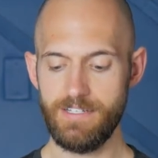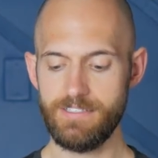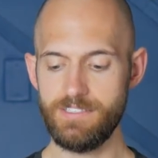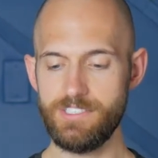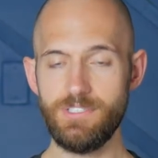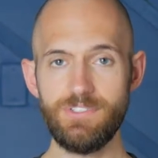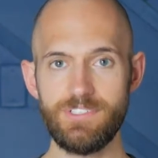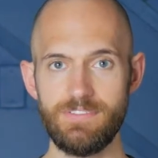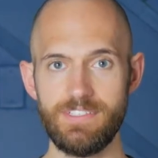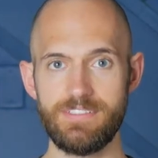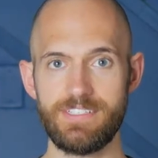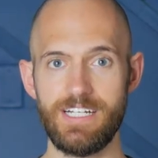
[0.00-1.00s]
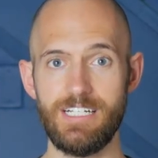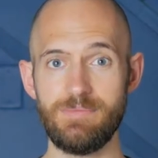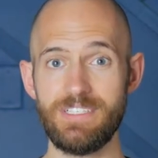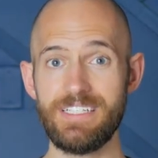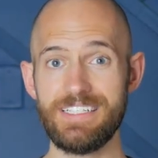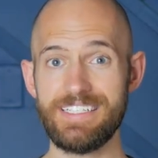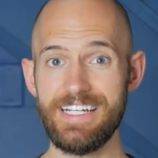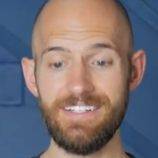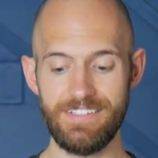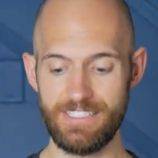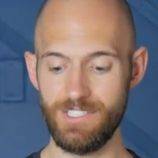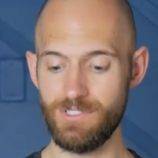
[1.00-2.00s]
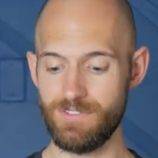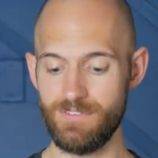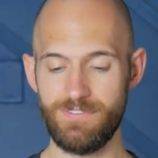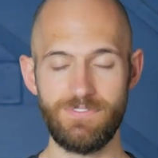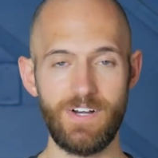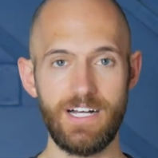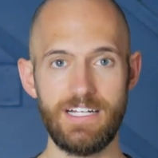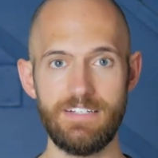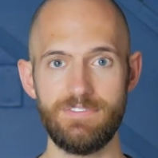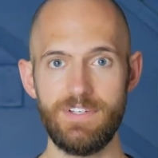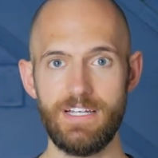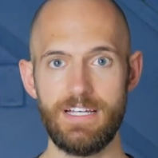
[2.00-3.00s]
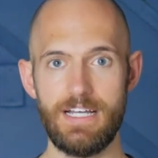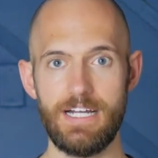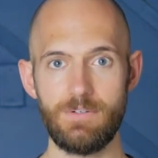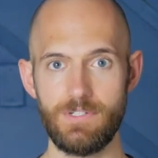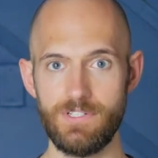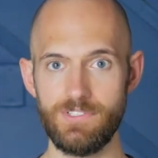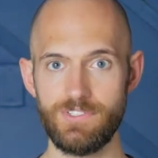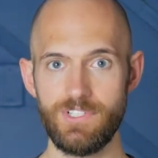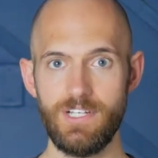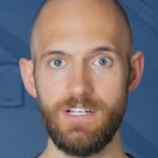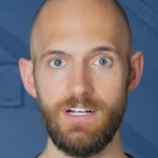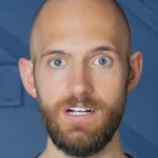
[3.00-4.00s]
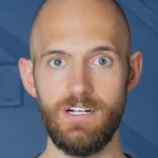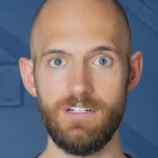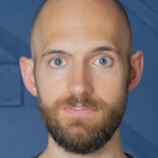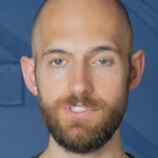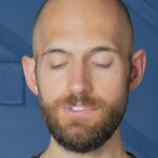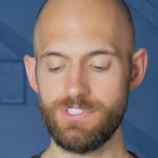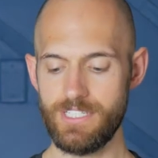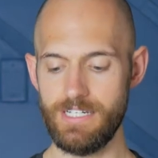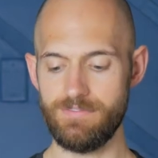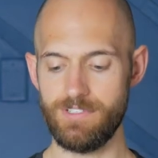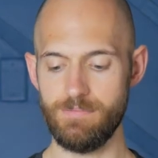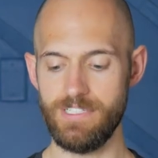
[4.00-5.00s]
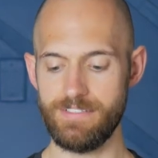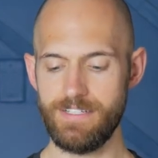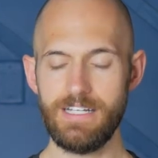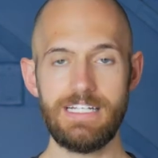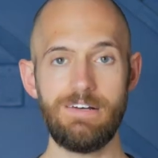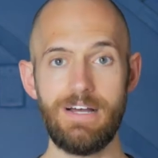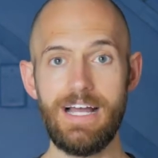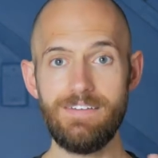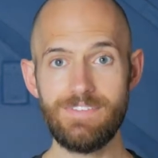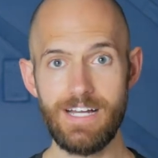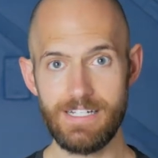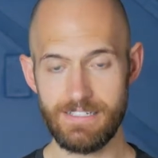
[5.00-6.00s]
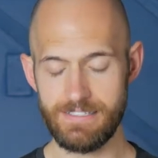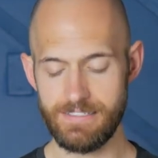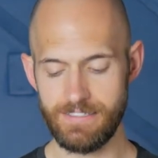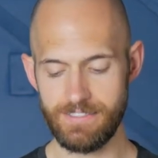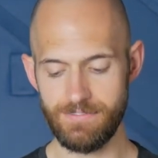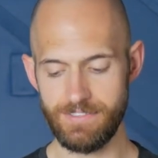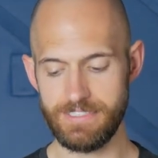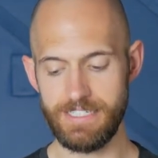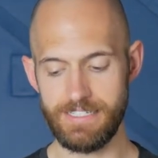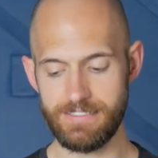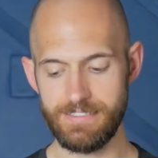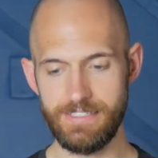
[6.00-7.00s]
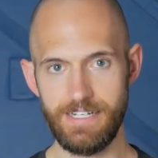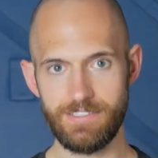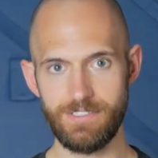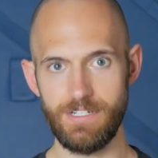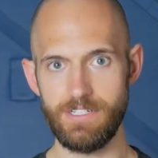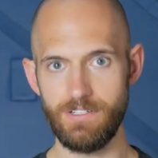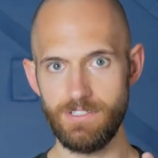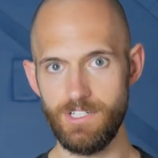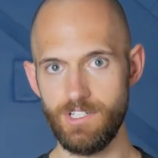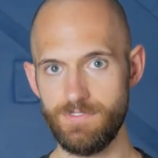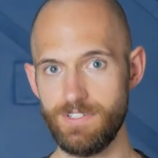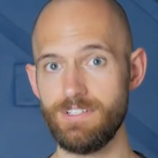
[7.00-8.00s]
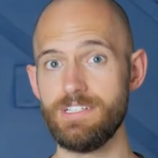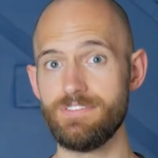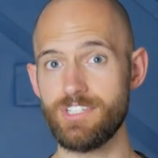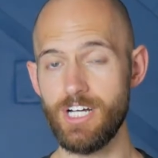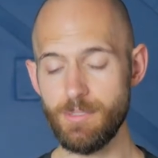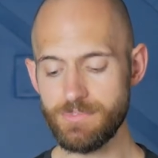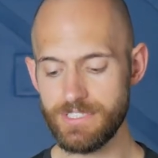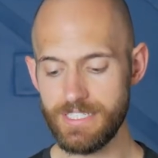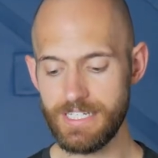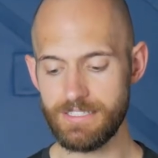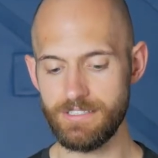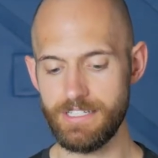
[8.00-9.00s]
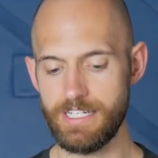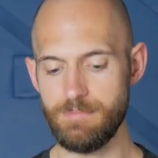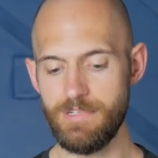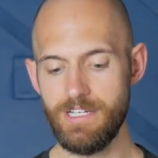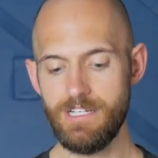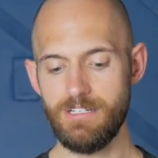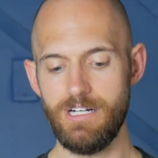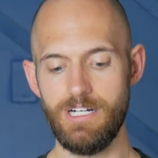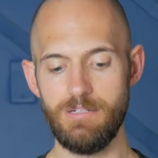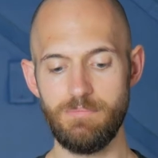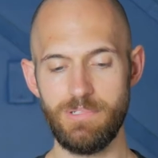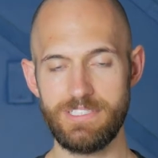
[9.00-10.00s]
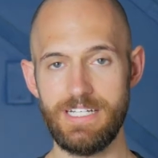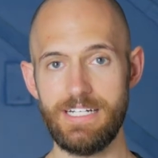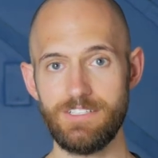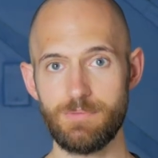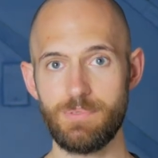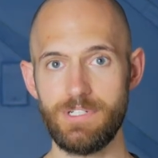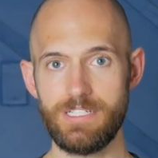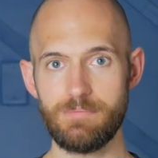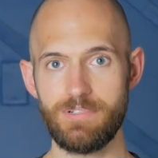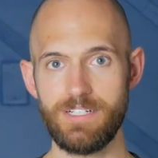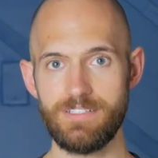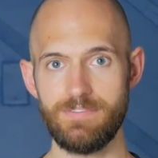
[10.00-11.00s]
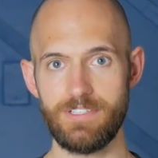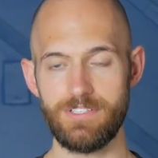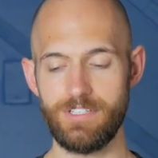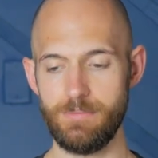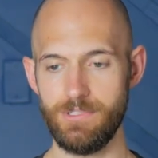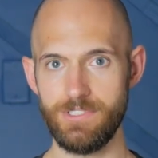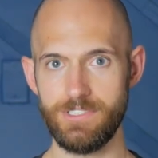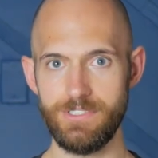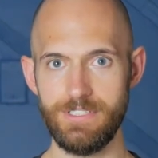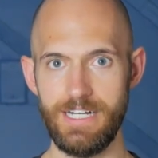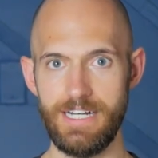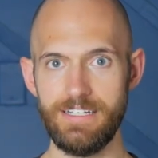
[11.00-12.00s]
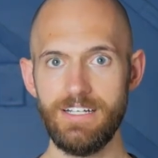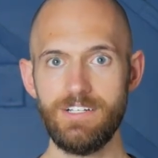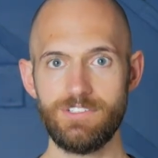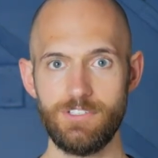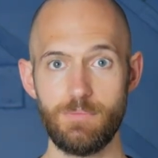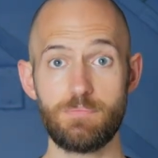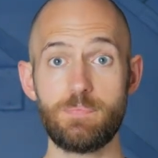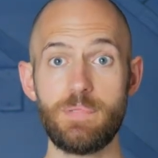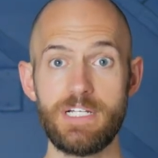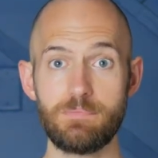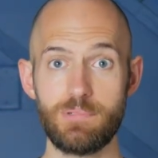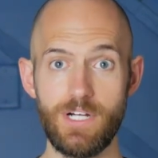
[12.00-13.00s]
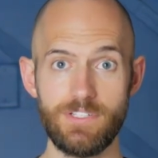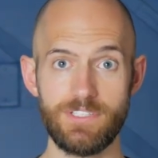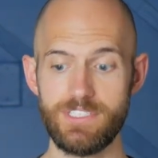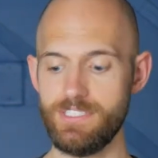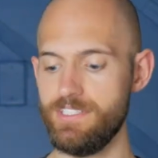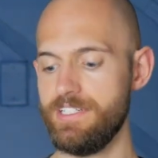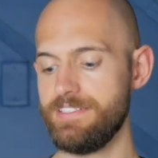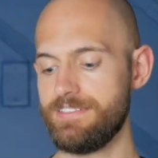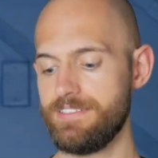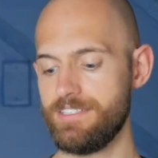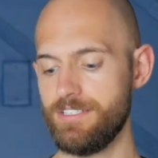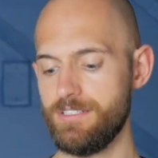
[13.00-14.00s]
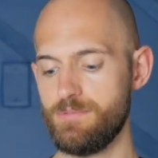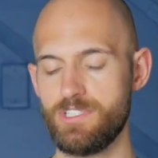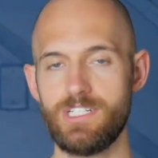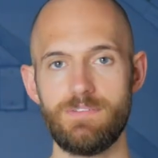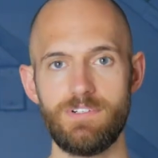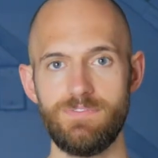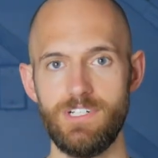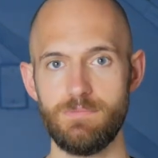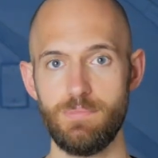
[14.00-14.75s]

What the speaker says: the use of this time, you can get like over 5 hours of use time from this. Now, I have not extensively tested that, so I don't know if it lives up to that claim, but that is pretty impressive that they're able to do that. So the big brother to this, the RecoverFun